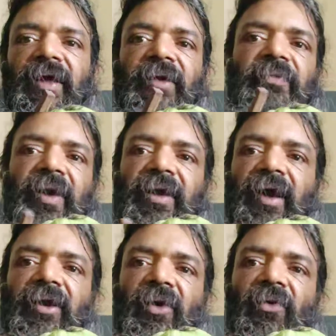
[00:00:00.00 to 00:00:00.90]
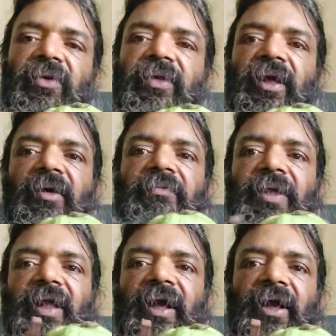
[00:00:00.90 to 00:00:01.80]
if I cut down
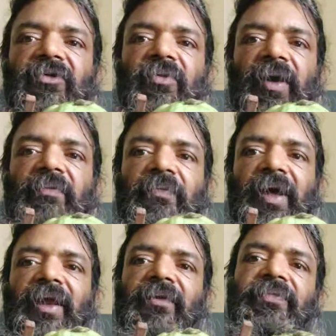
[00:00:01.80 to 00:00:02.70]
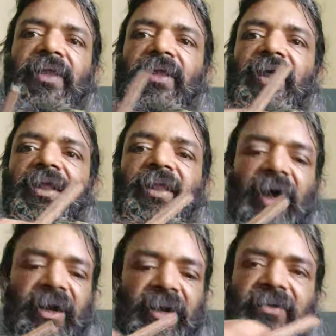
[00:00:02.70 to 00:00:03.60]
with the xy plane, then
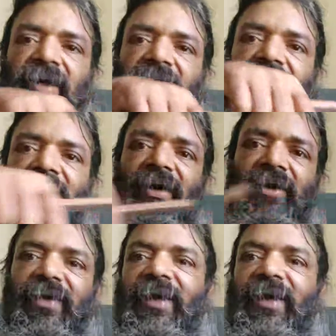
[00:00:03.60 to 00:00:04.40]
that region it cuts.